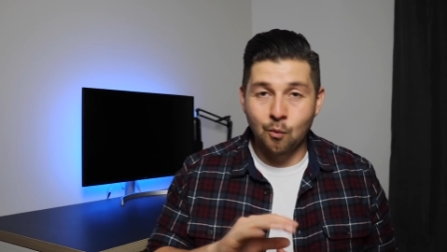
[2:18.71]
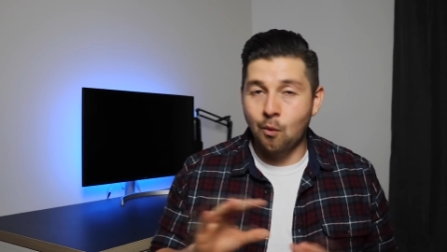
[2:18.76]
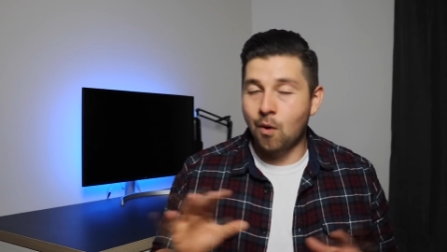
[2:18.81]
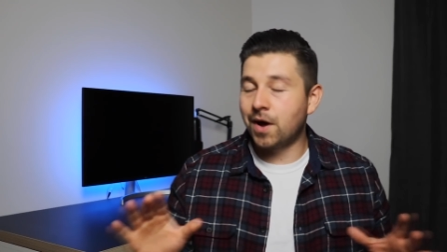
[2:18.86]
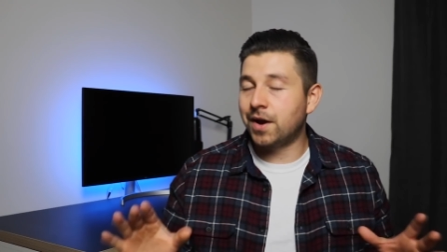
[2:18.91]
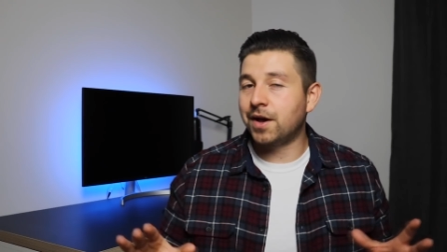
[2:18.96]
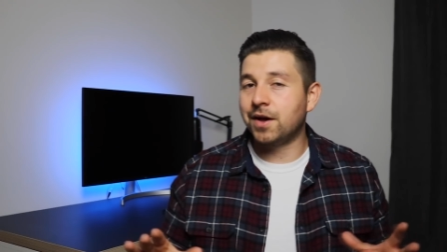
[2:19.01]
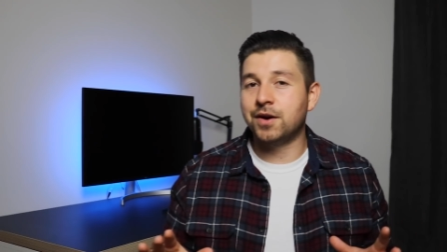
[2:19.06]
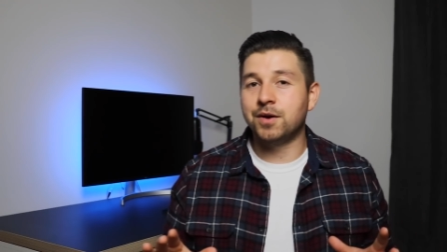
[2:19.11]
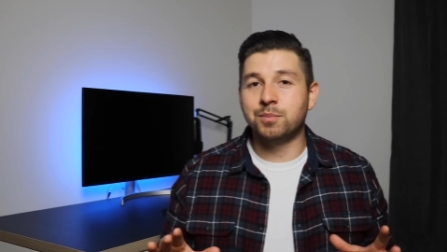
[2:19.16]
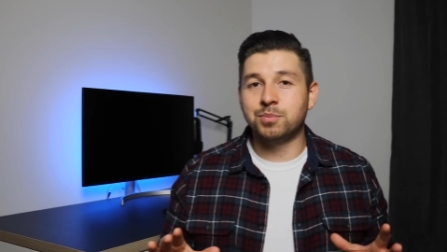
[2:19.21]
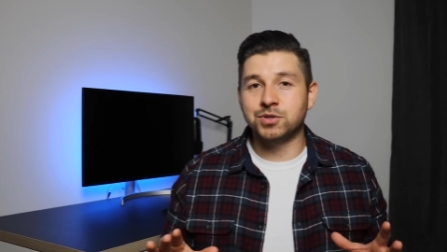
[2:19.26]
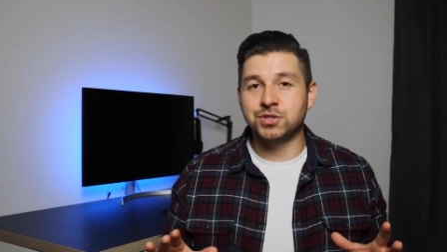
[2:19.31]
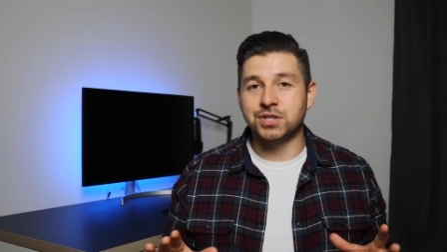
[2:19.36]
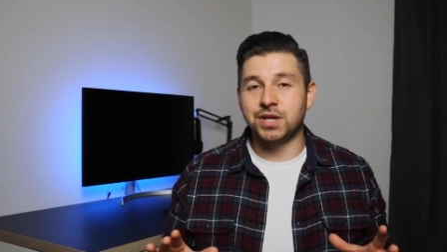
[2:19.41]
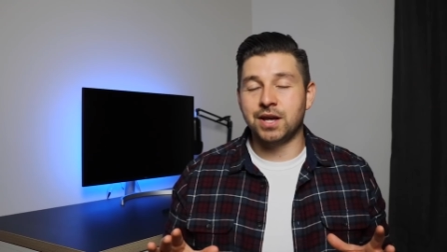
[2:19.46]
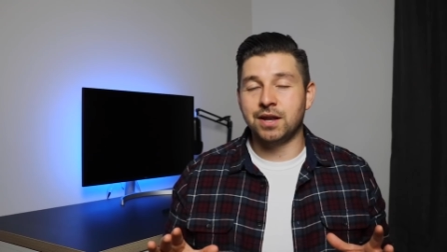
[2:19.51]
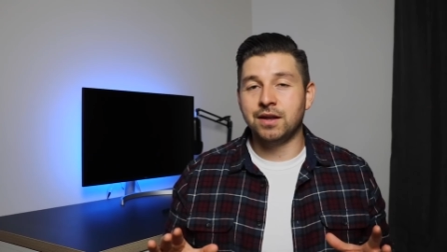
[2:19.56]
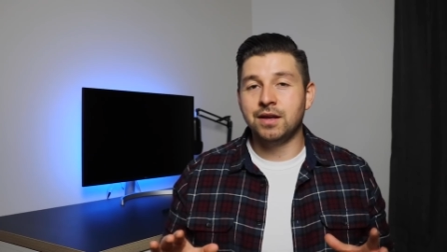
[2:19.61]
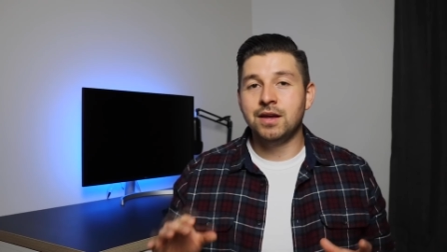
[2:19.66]

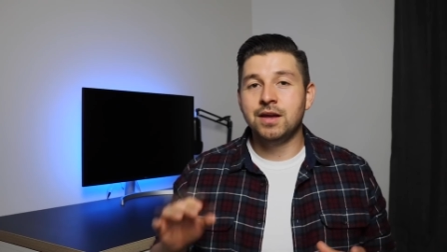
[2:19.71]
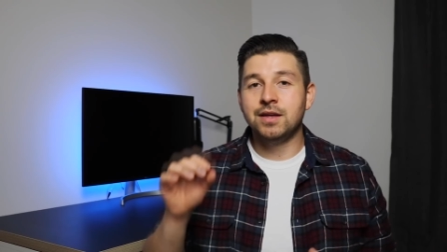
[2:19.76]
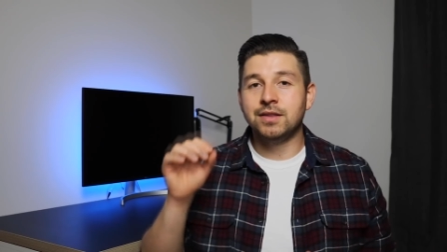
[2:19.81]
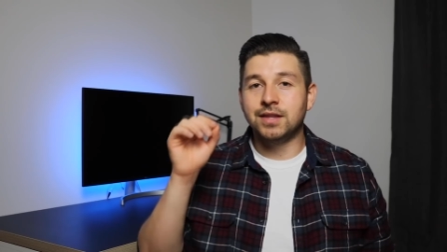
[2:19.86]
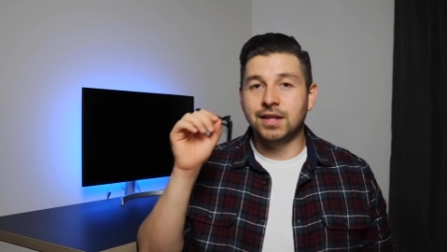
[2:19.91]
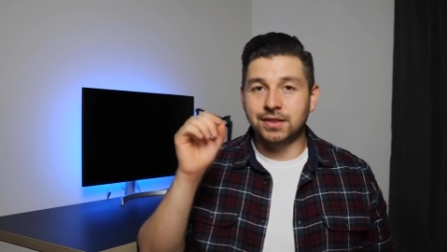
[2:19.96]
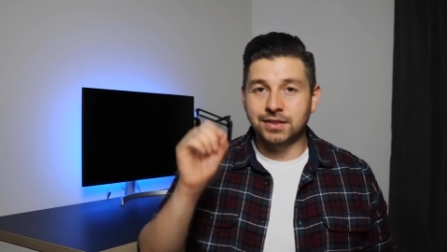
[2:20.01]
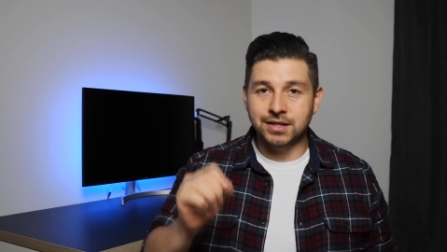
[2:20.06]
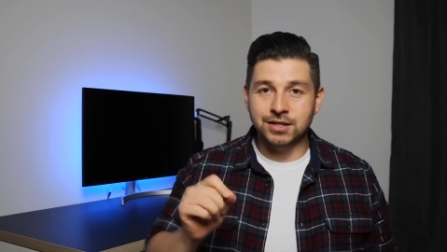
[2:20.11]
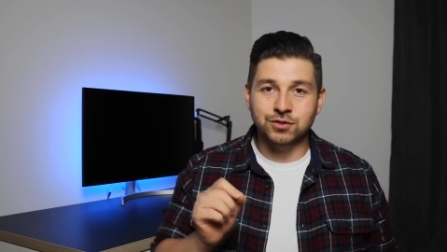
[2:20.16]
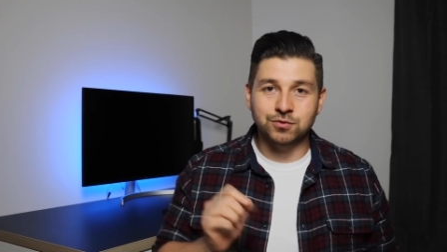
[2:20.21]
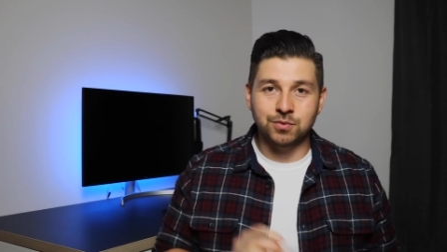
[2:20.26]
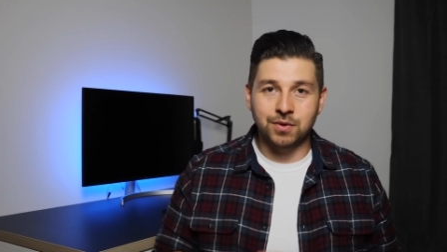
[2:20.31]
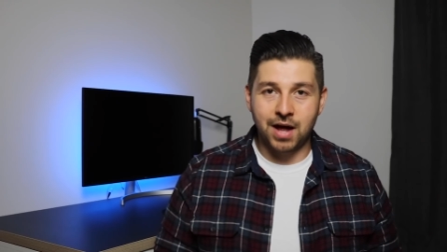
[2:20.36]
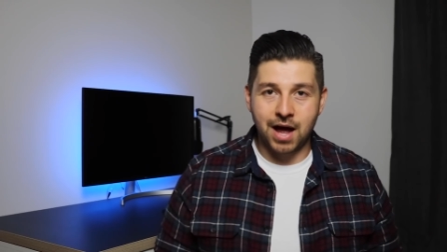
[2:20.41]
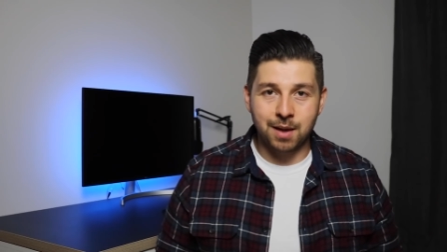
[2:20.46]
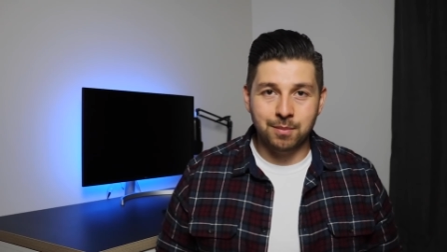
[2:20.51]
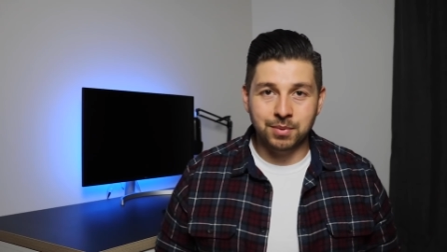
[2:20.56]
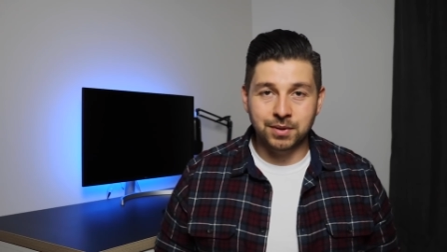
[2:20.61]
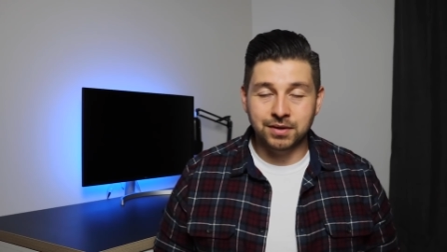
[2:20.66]
100% that this will
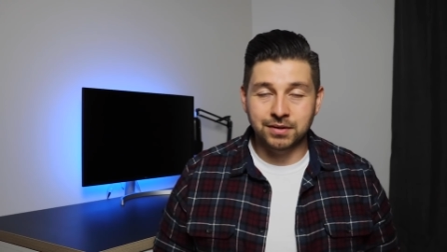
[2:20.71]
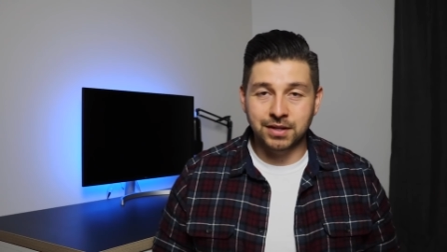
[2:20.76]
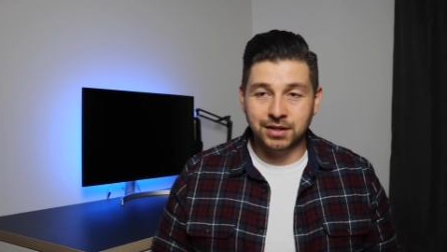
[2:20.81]
happen,